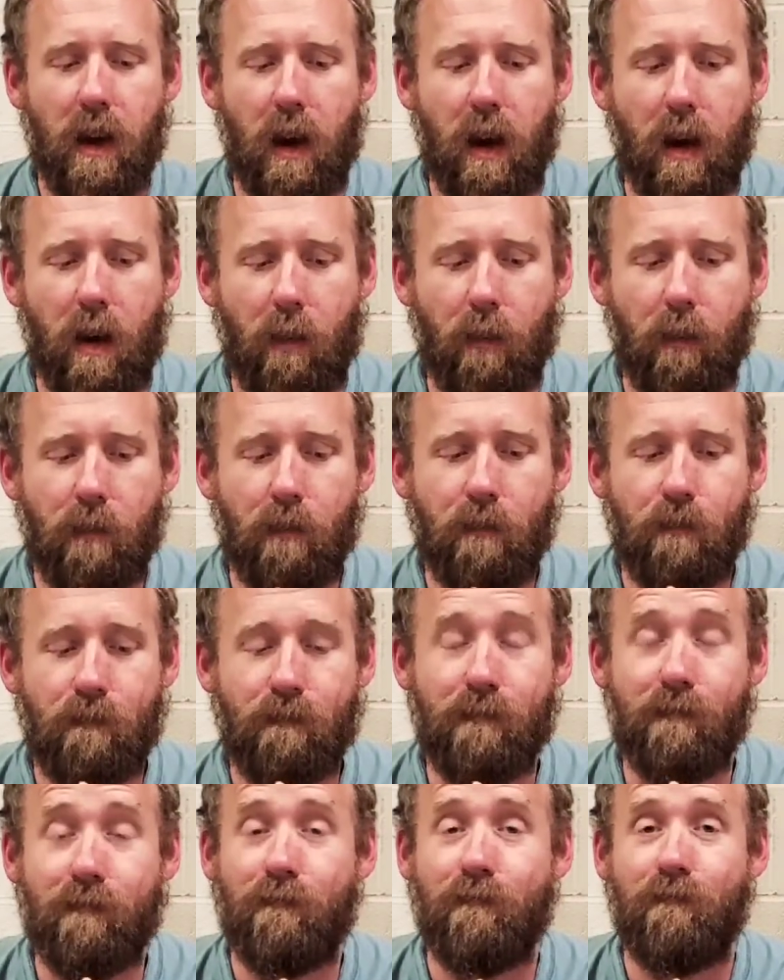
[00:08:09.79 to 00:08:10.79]

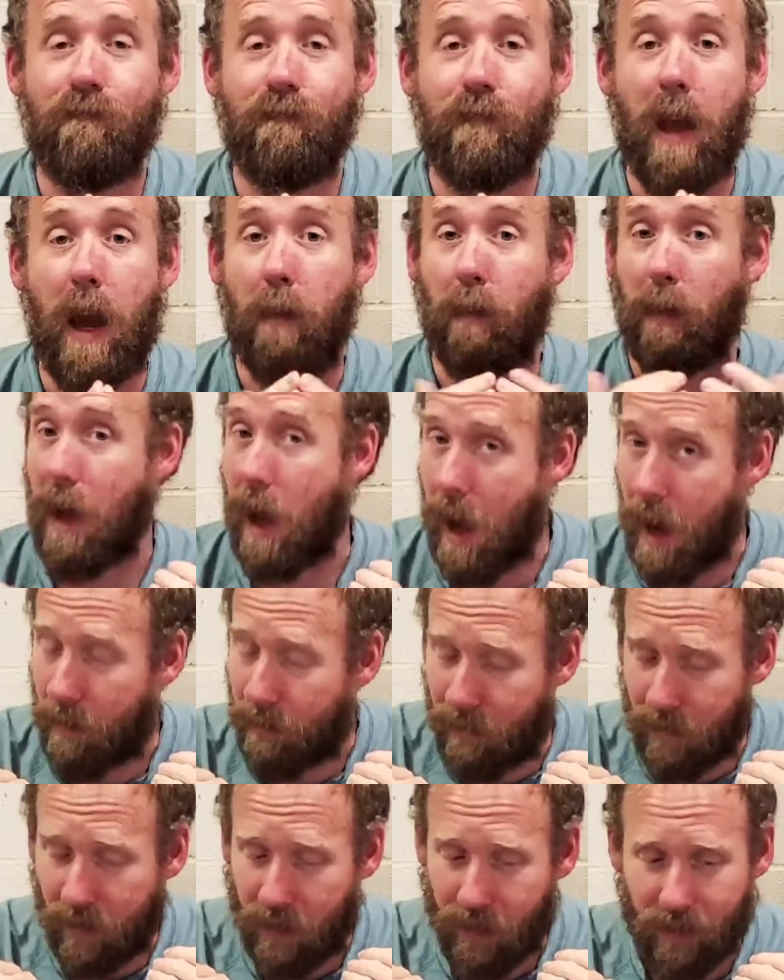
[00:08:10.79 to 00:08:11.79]
I'm
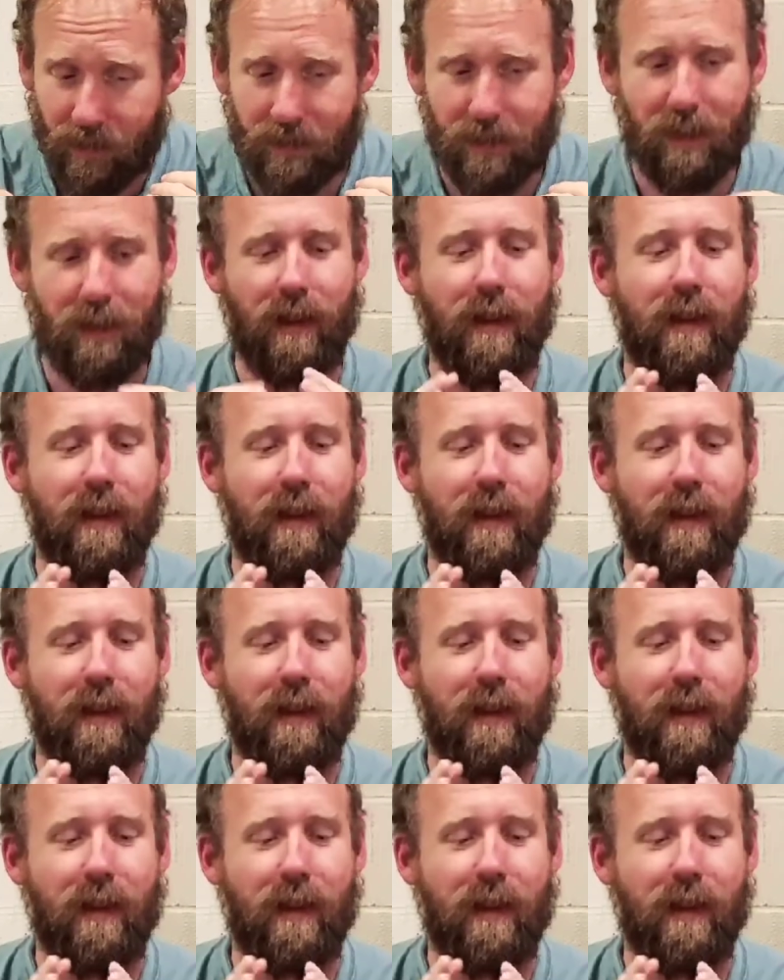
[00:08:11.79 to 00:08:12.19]
confident,